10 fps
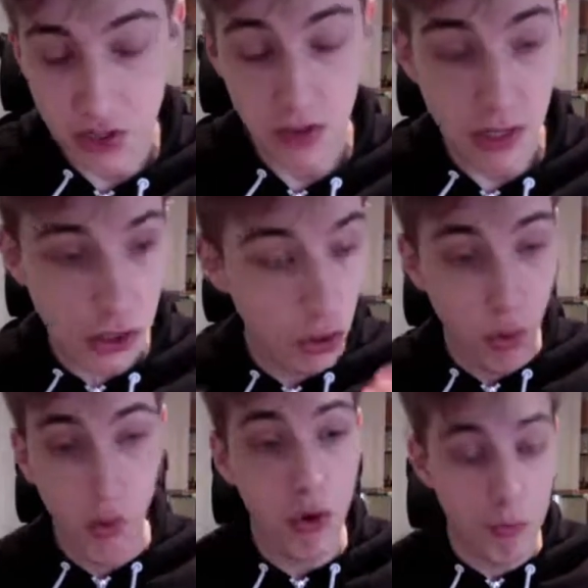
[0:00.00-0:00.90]
It's
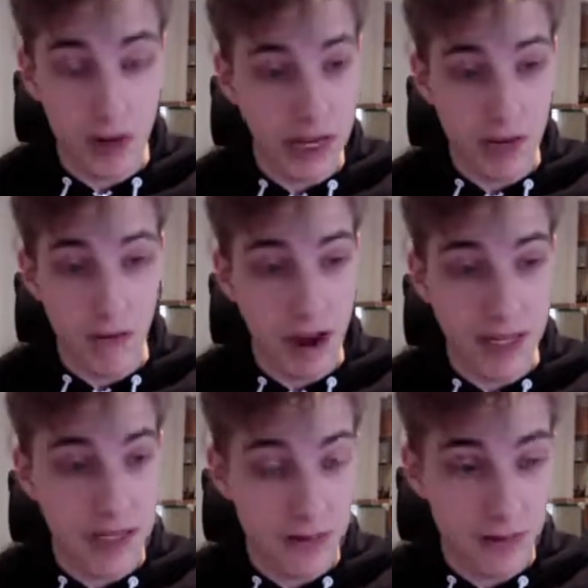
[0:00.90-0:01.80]
all completely
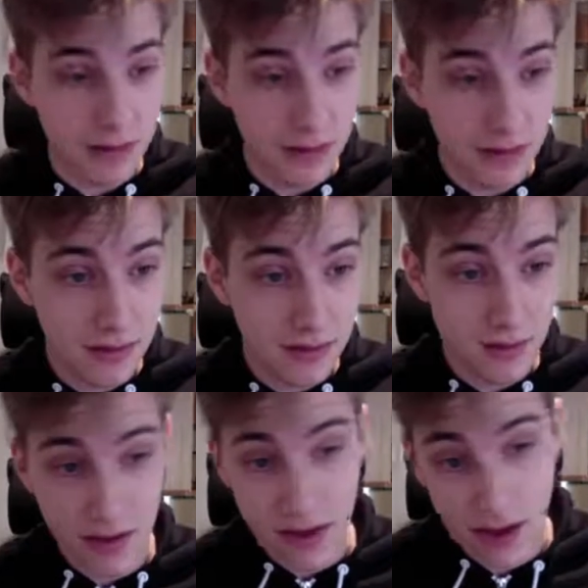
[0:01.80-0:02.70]
red.
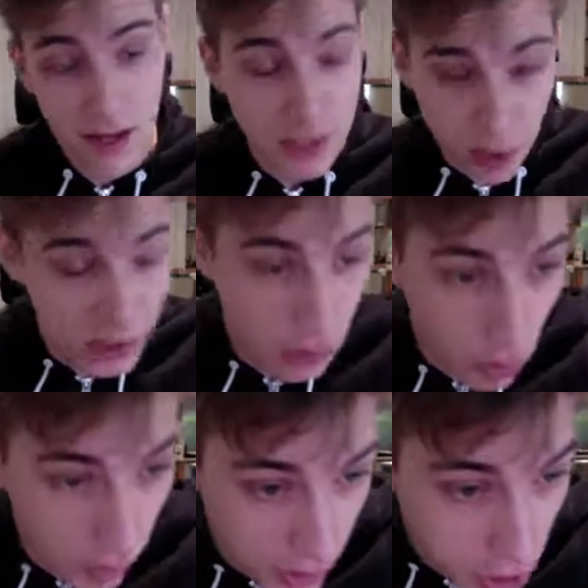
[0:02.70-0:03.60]
It's
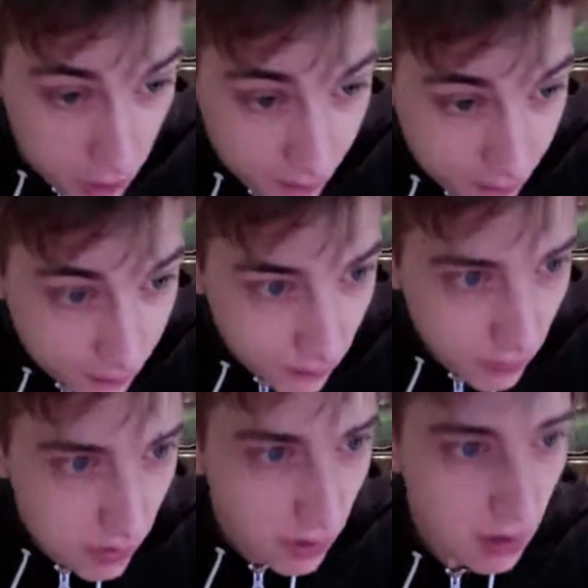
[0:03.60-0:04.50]
orange.
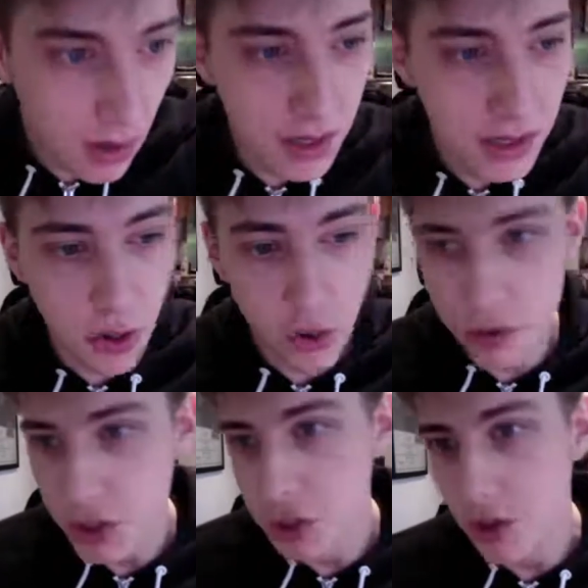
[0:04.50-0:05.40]
It's
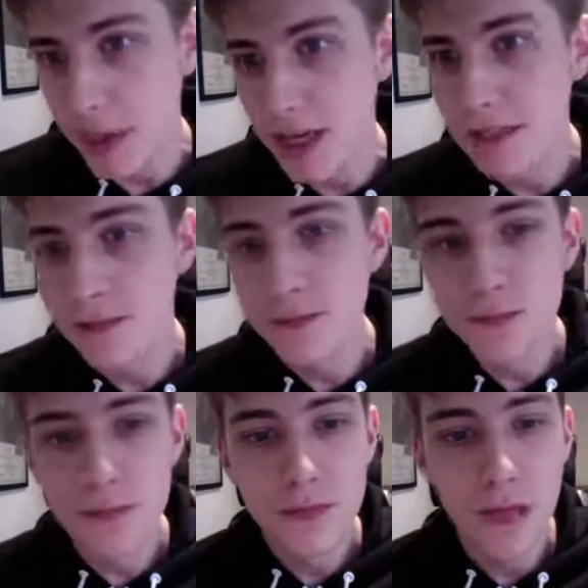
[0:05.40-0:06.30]
orange trimming,
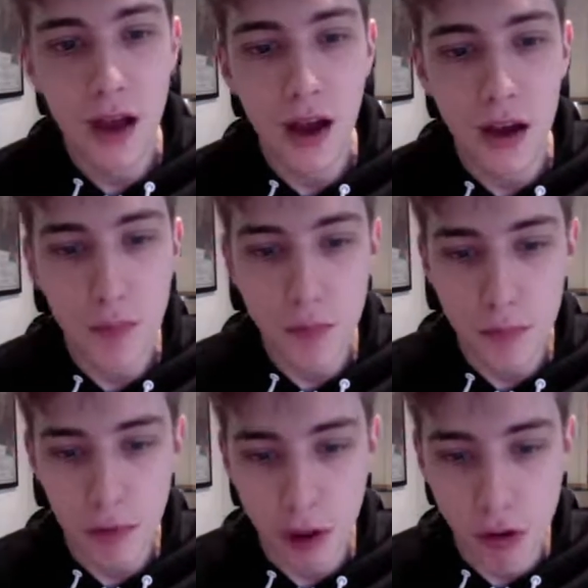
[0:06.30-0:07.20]

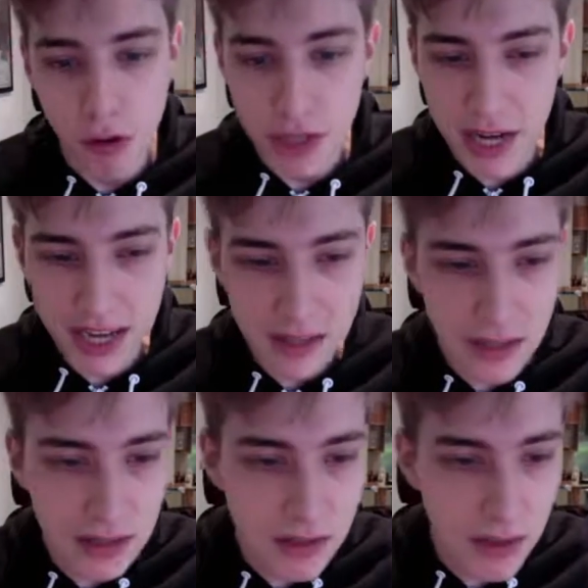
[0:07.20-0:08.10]
like orange
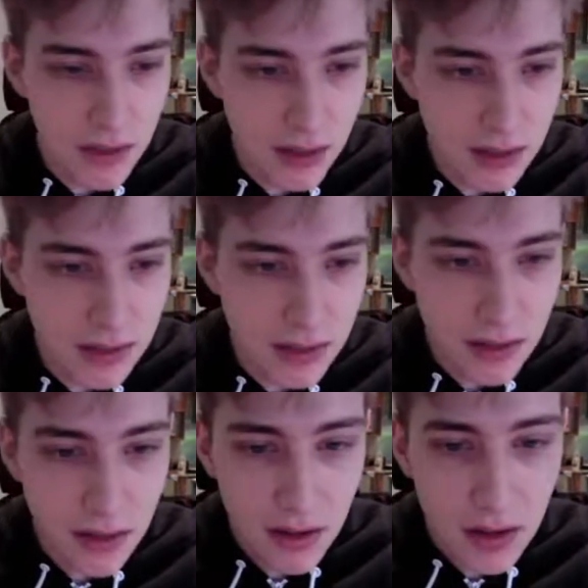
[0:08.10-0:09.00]
accents and things,
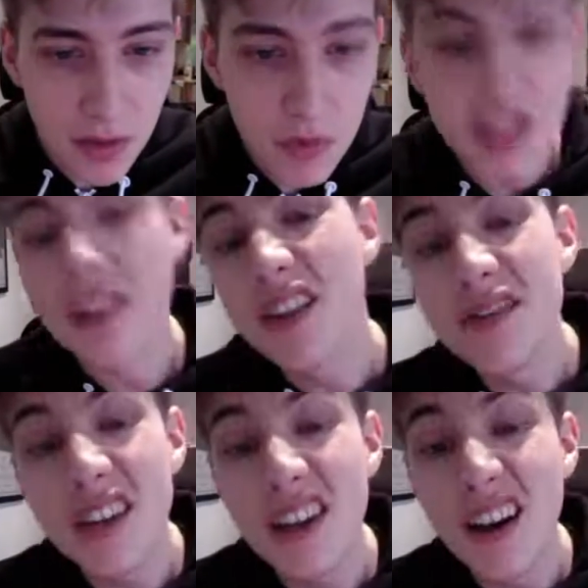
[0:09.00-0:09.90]
which I think is
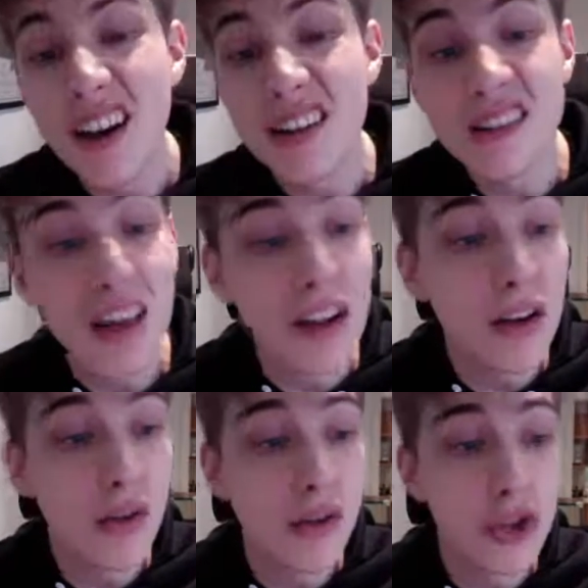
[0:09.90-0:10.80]
really nice. And then
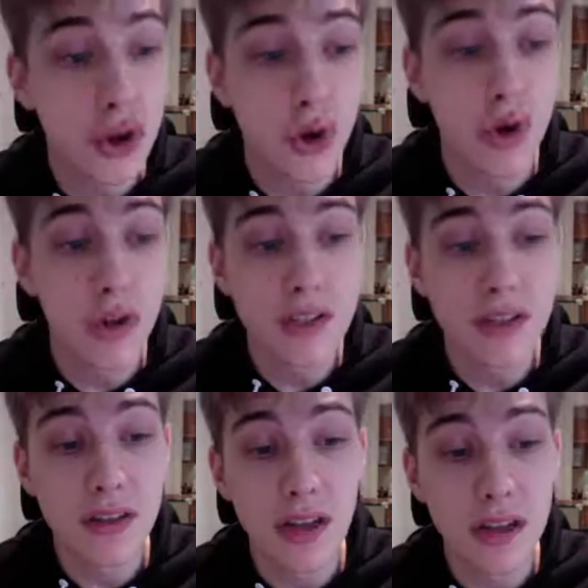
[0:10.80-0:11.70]
on the shorts,
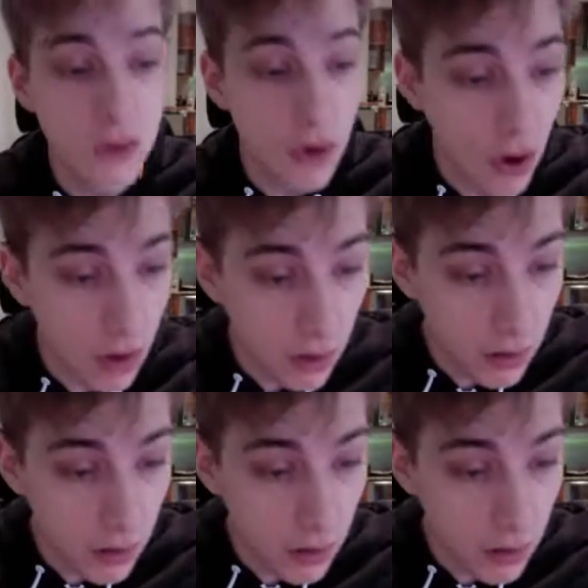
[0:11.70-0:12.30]
they've got